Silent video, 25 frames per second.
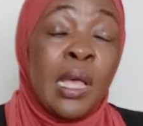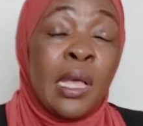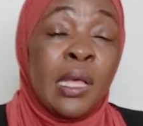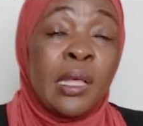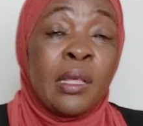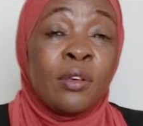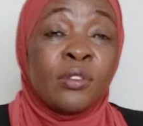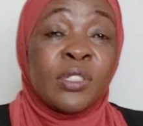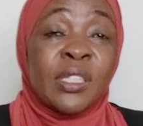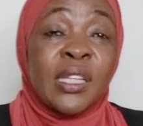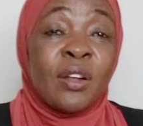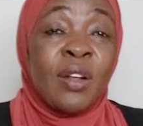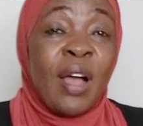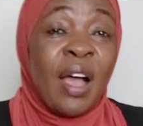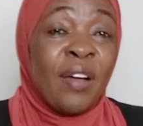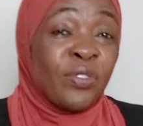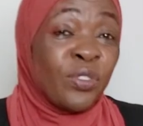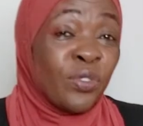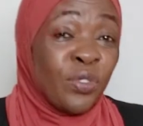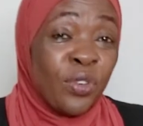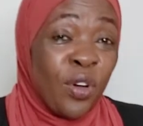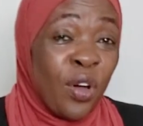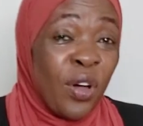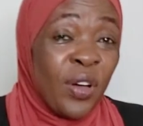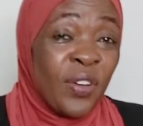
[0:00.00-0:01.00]
You still have
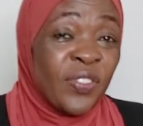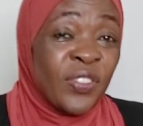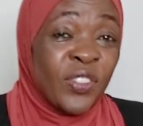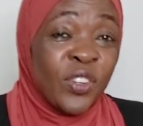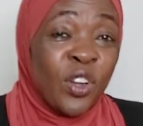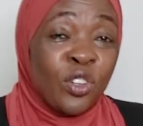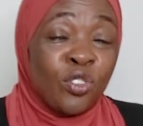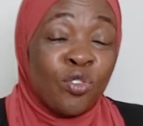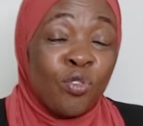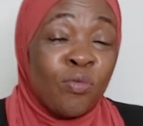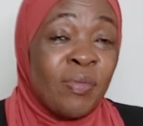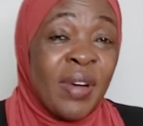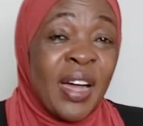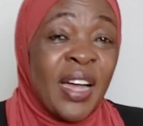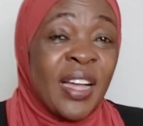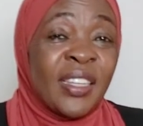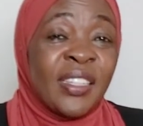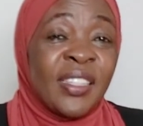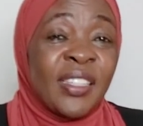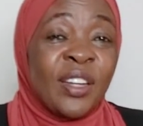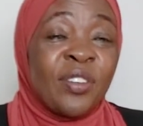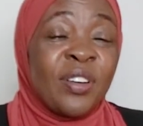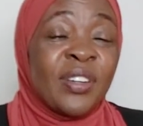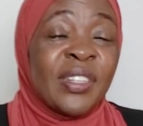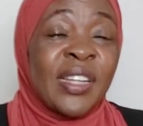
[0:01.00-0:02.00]
to go. It's not too much.
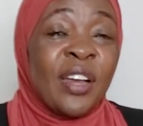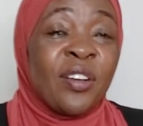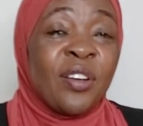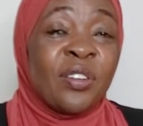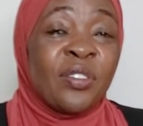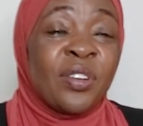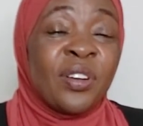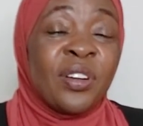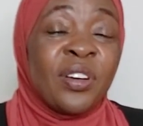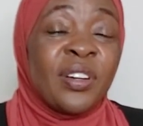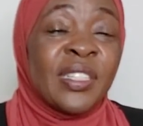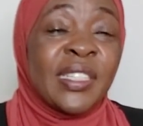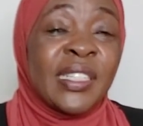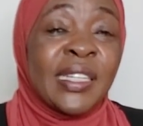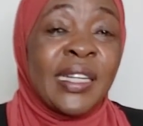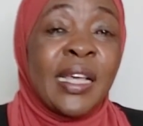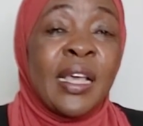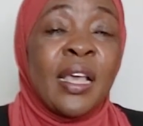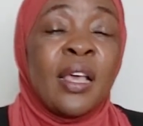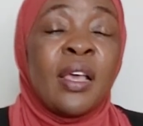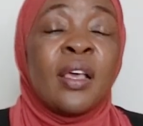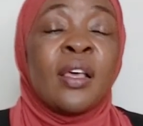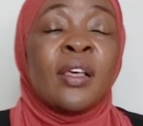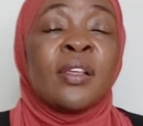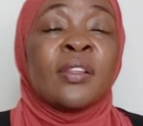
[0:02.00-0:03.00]
The roads are not closed.
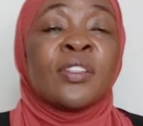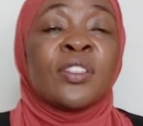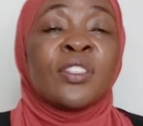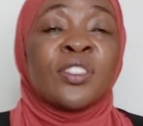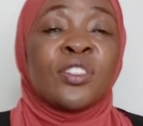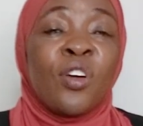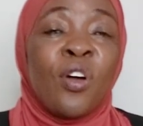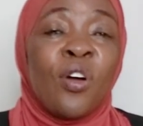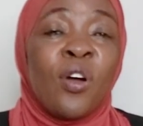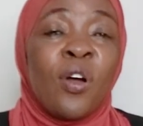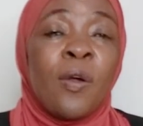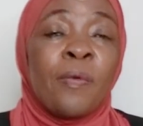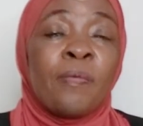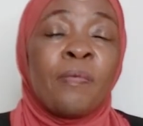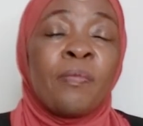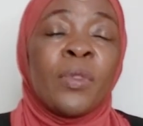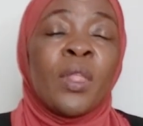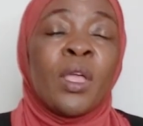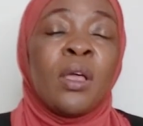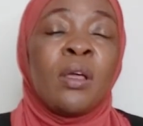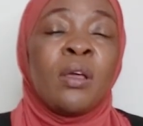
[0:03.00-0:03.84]
So,